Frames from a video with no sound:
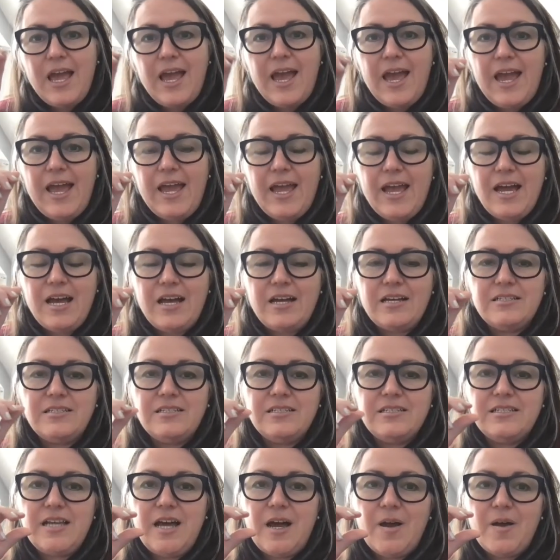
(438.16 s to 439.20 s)

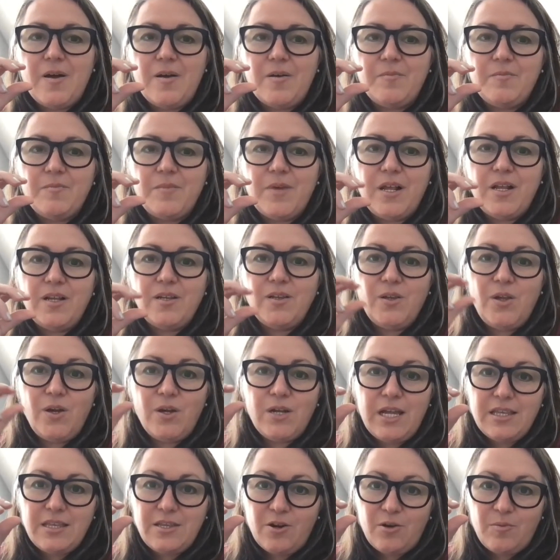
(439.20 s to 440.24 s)
and
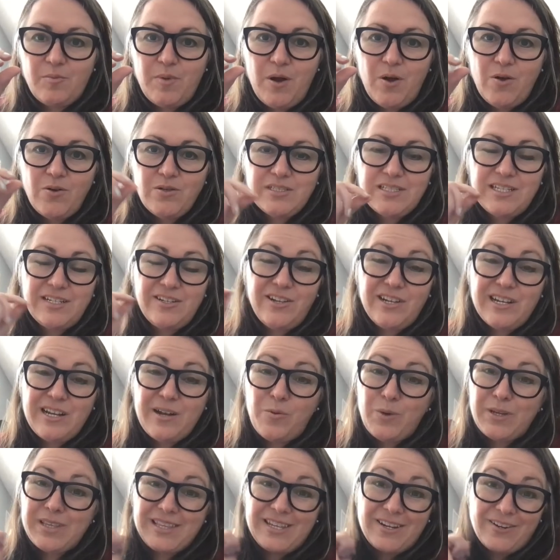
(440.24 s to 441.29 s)
look at their posts and look at
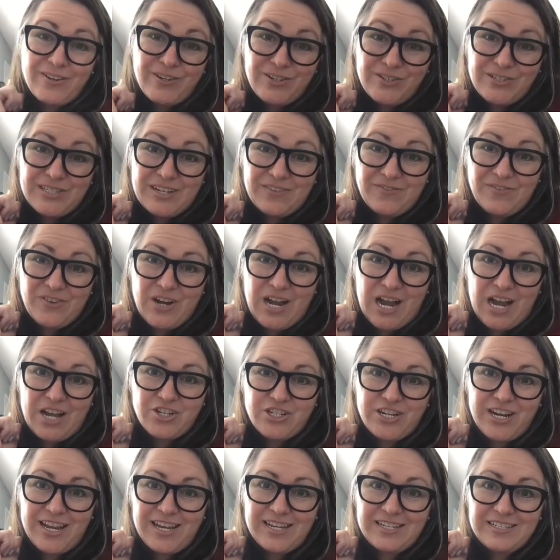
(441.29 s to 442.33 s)
what they're using for
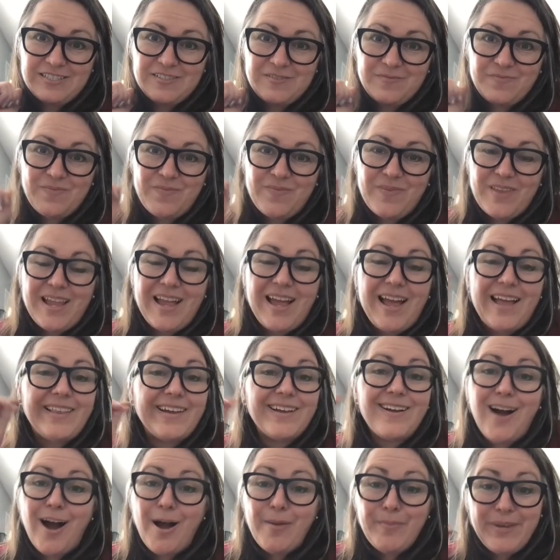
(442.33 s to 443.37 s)
hashtags and
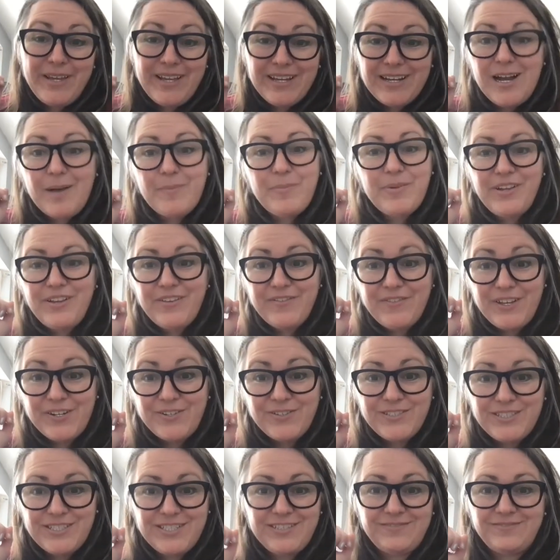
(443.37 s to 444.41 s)
then copy a couple of
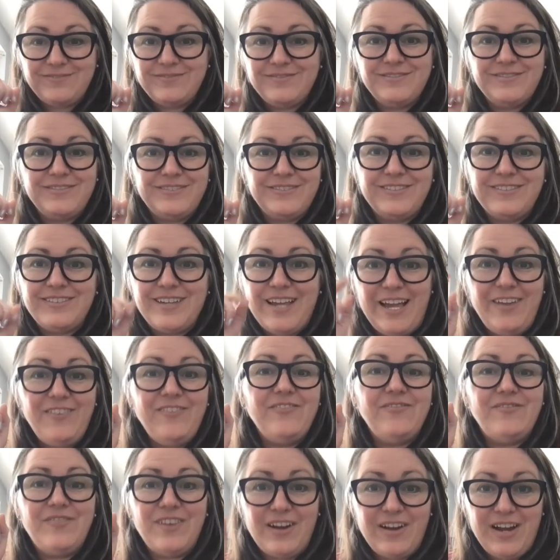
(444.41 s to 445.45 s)
those. Okay,
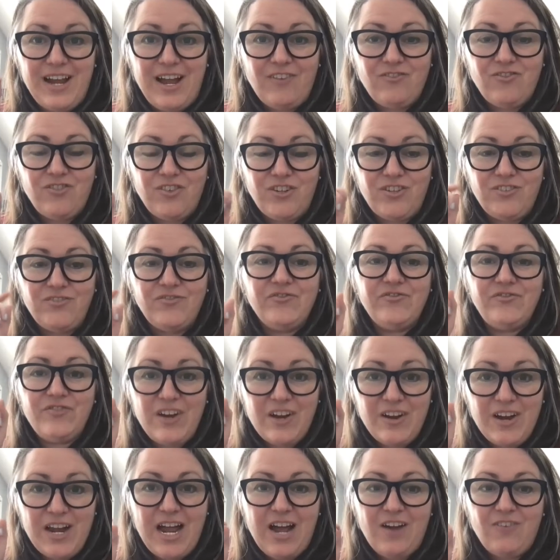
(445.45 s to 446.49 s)
very helpful,
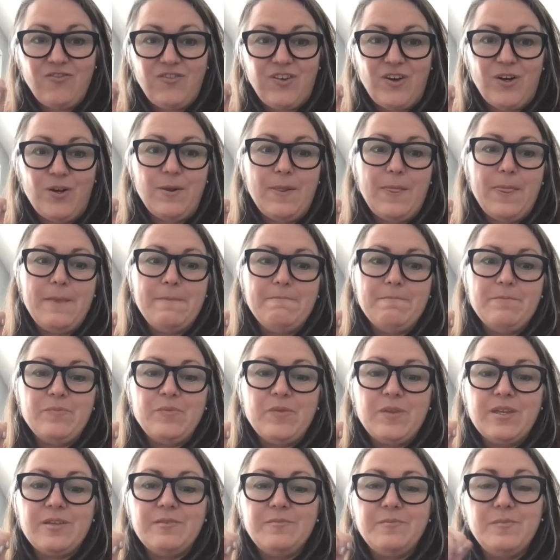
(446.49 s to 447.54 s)
very helpful.
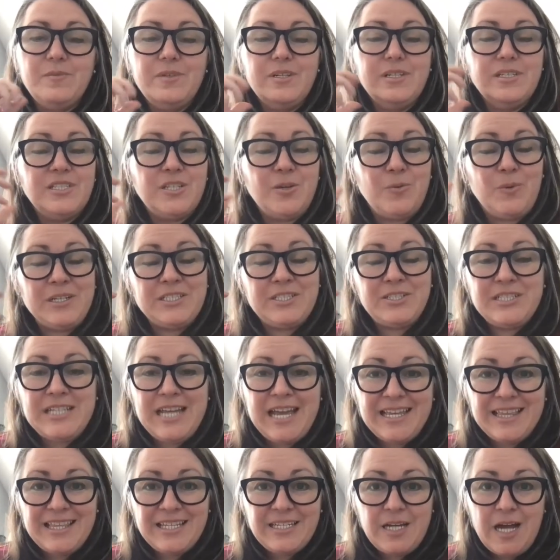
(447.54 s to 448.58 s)
So once you
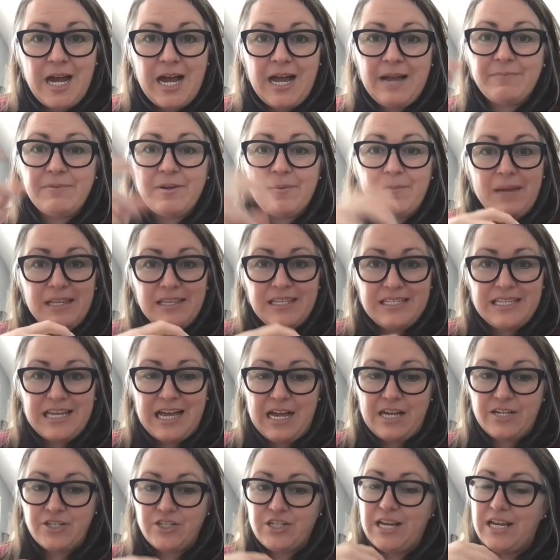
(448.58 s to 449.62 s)
take the time to make these
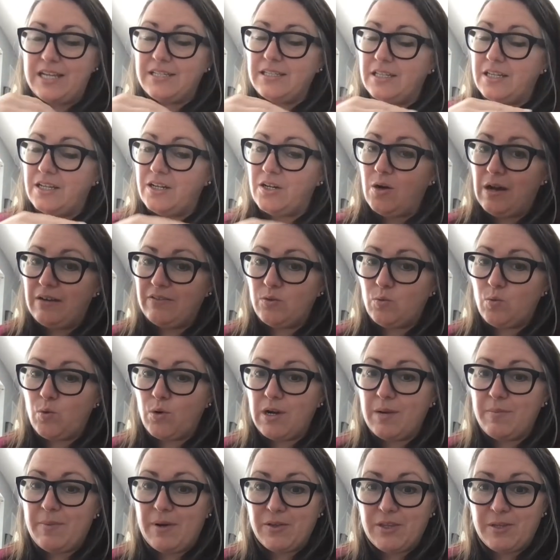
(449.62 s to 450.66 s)
hashtags, then you don't have to
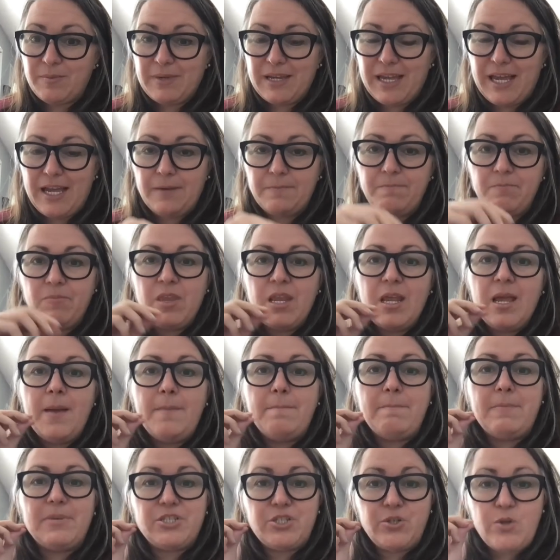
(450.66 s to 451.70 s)
worry about them again,
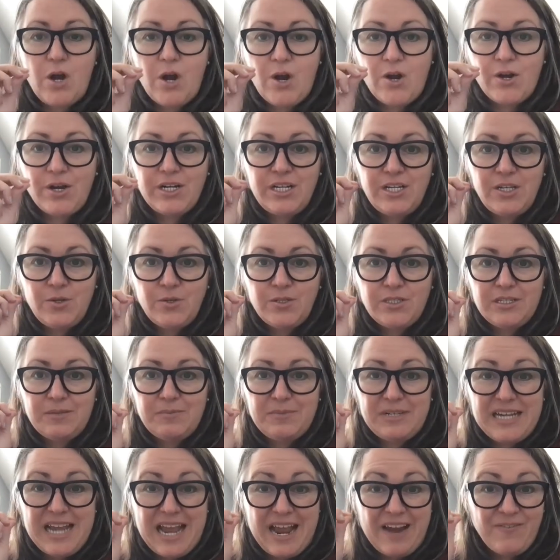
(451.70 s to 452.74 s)
but you are going to use
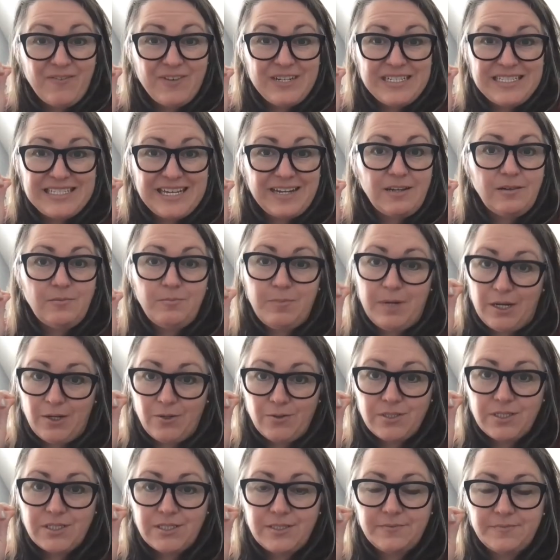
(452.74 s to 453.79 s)
them in every single
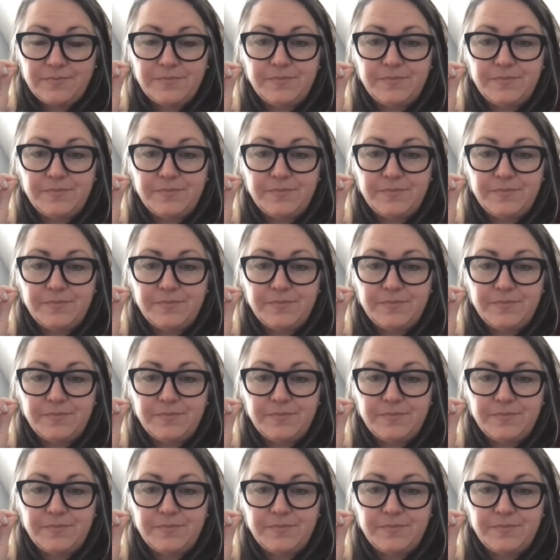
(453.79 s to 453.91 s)
post.